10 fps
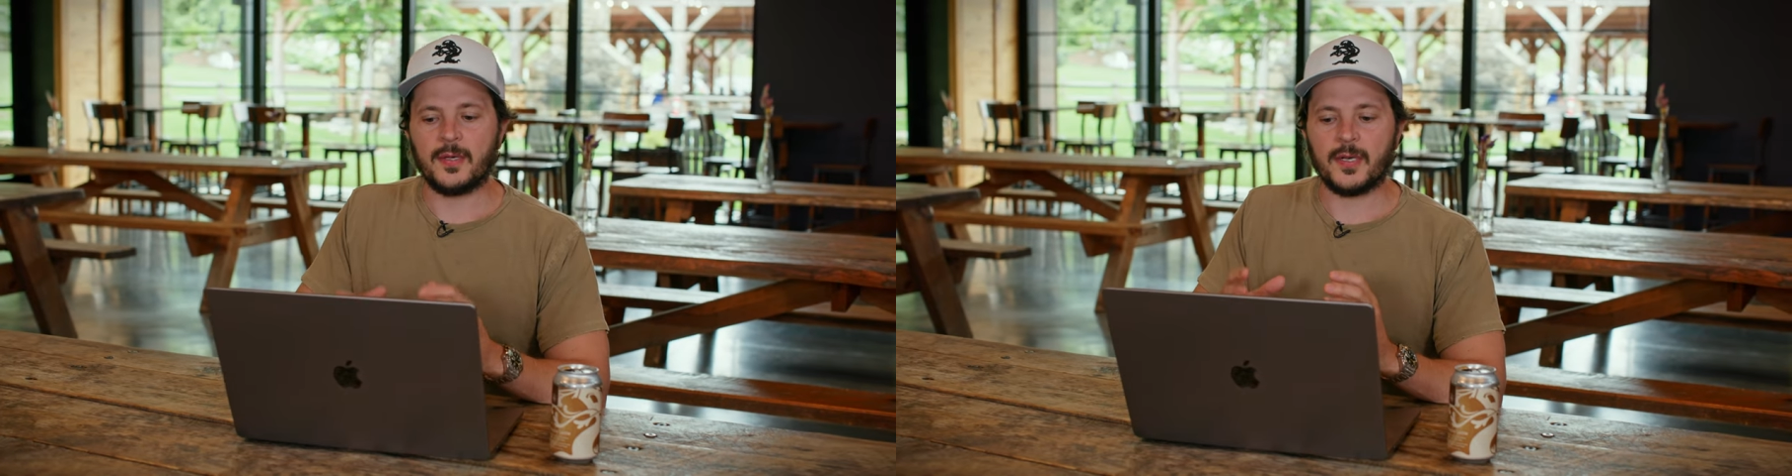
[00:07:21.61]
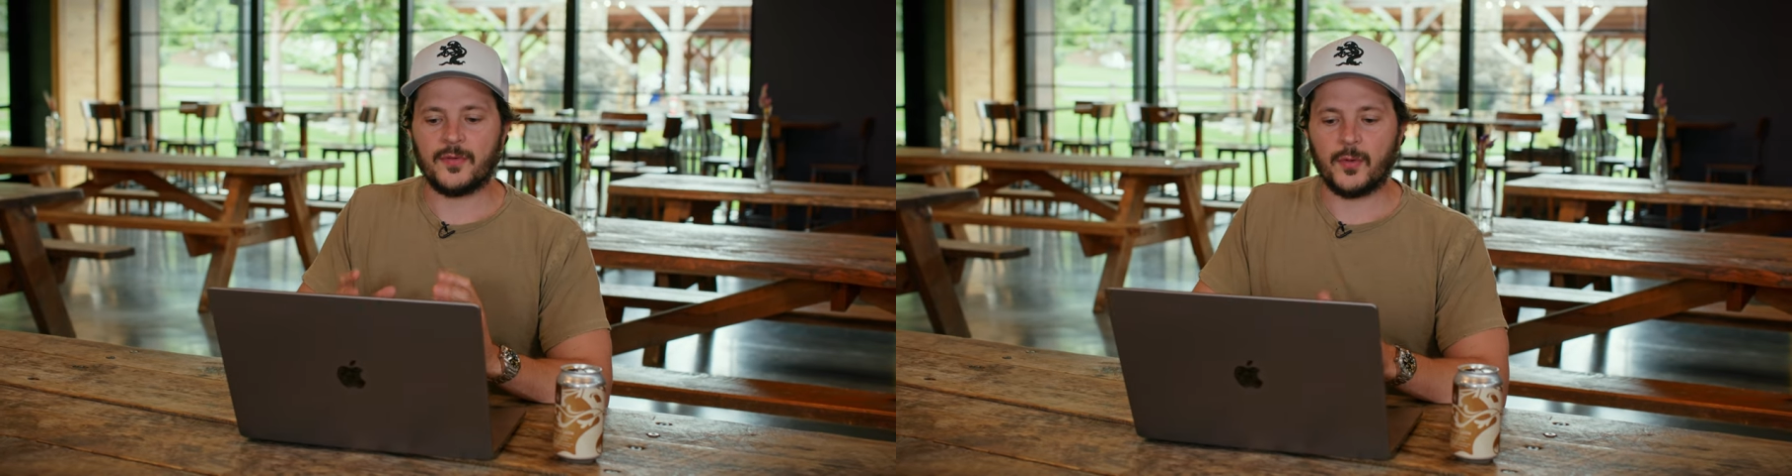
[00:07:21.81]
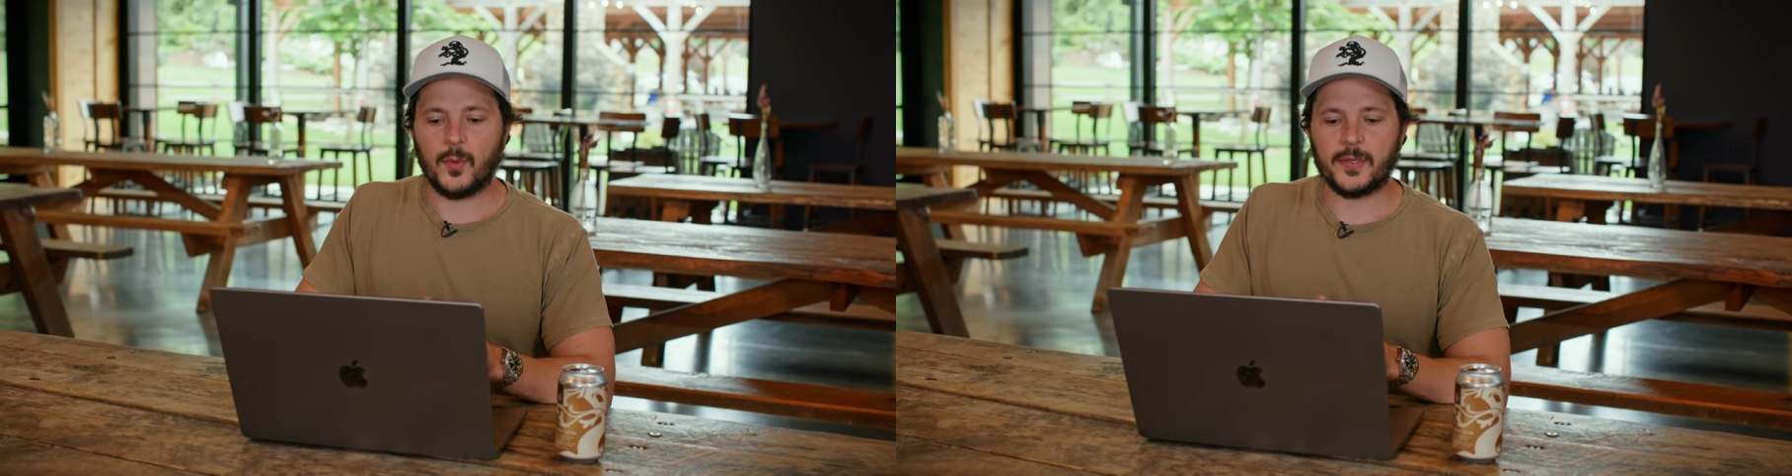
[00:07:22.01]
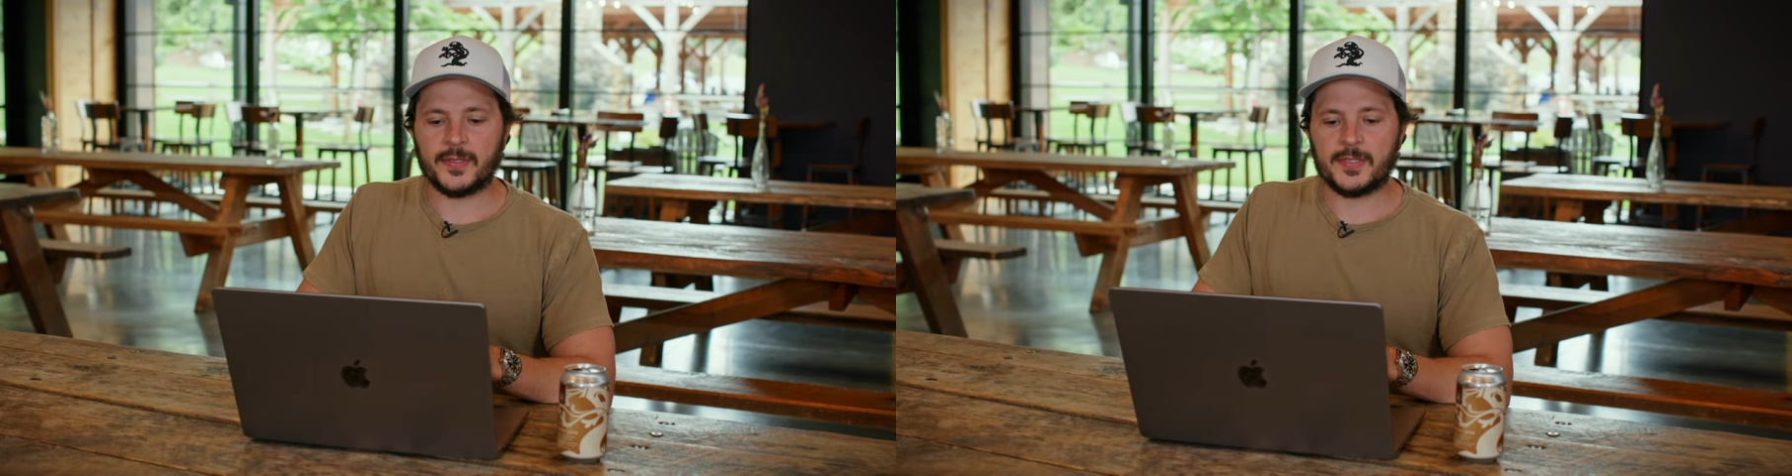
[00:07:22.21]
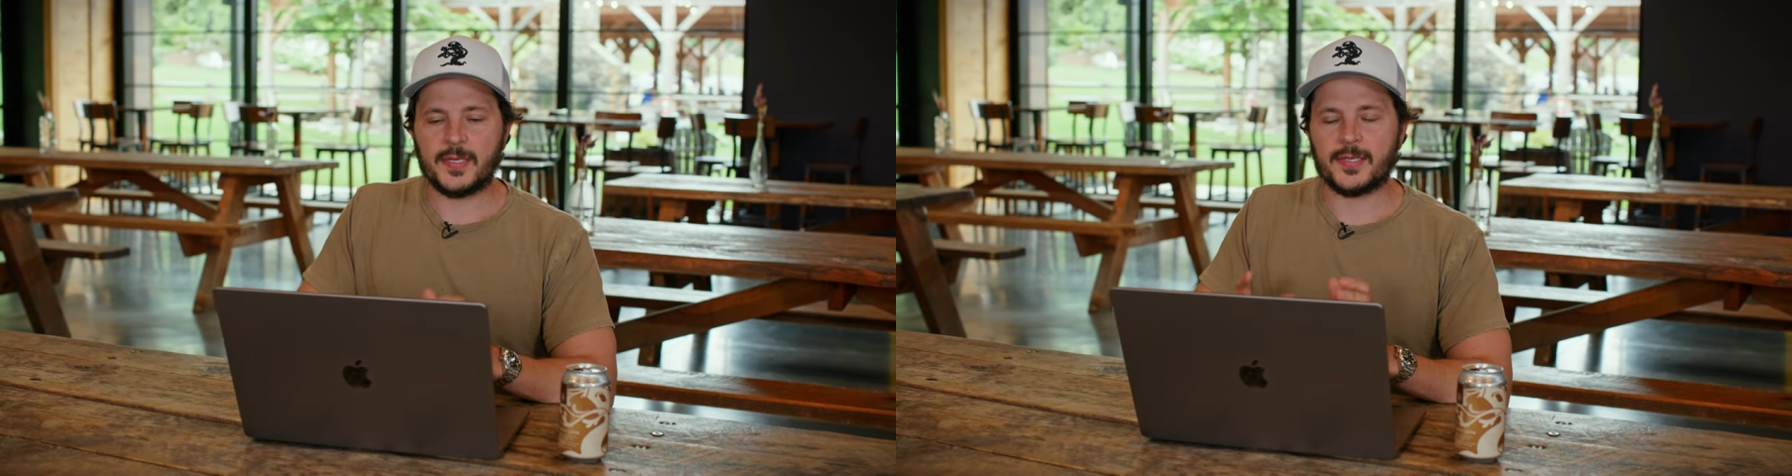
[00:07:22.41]
and if you're willing
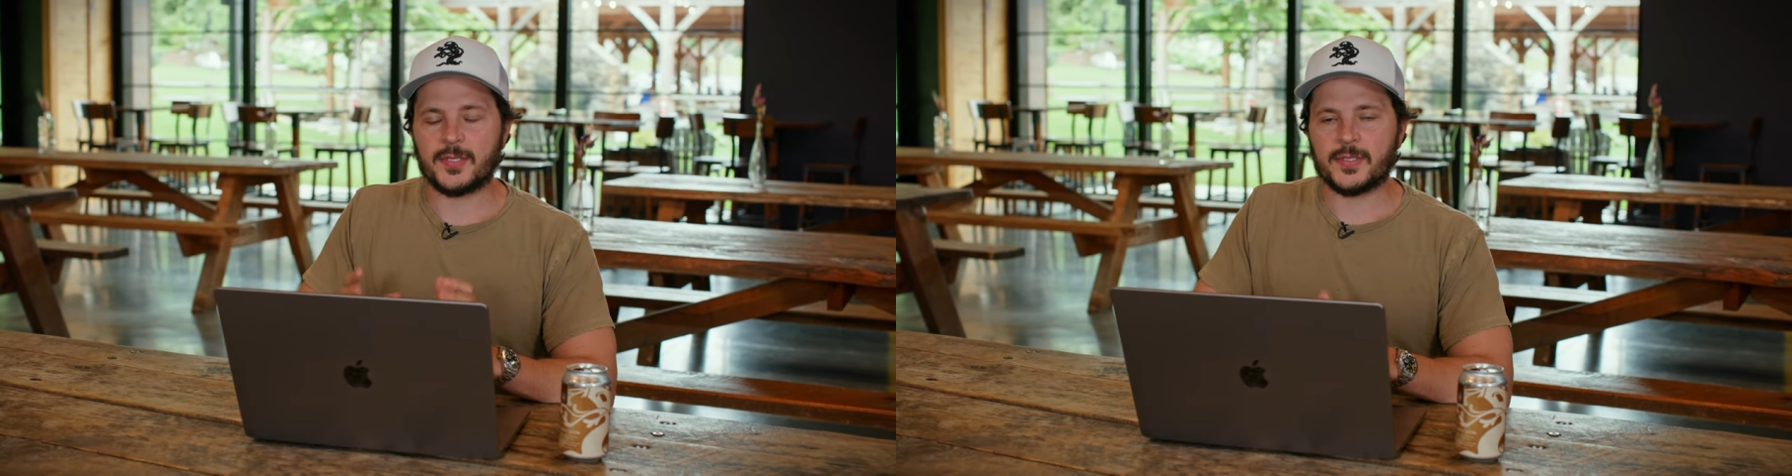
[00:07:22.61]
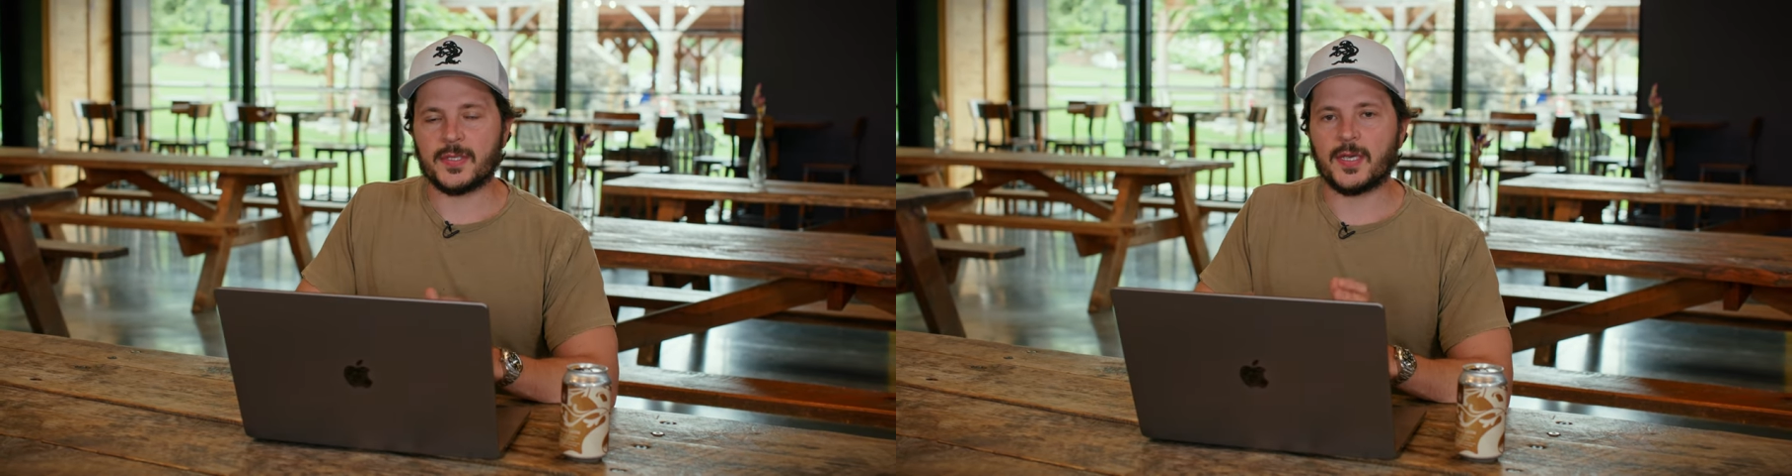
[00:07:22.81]
to take just a